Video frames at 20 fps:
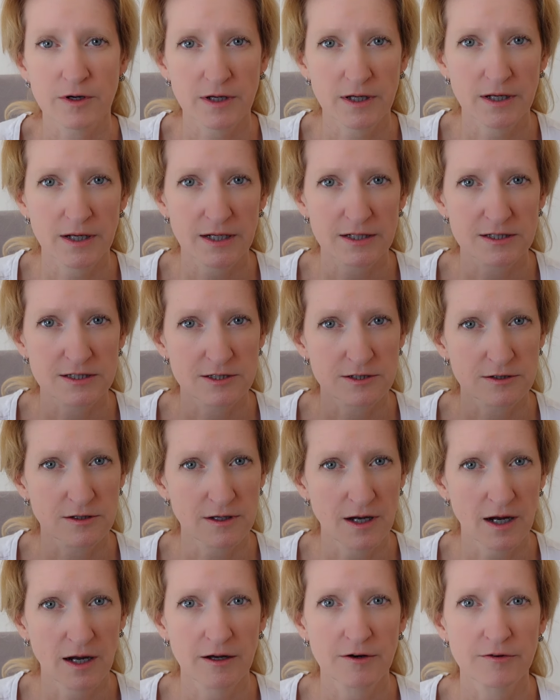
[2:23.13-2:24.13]
connected to
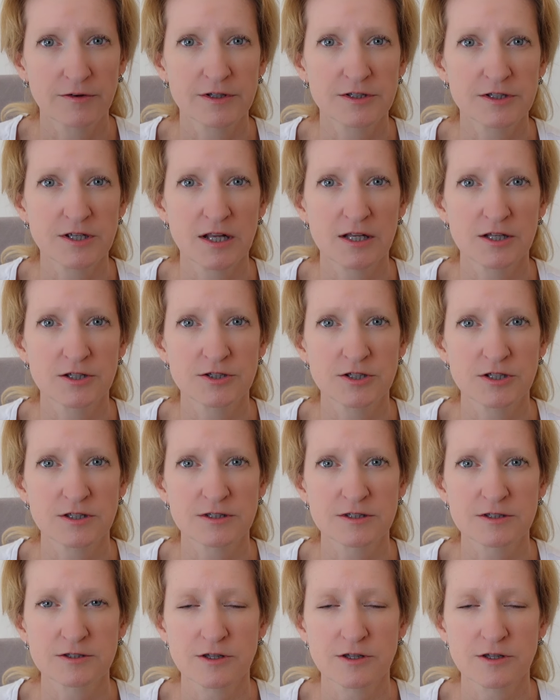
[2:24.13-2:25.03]
the higher intelligence,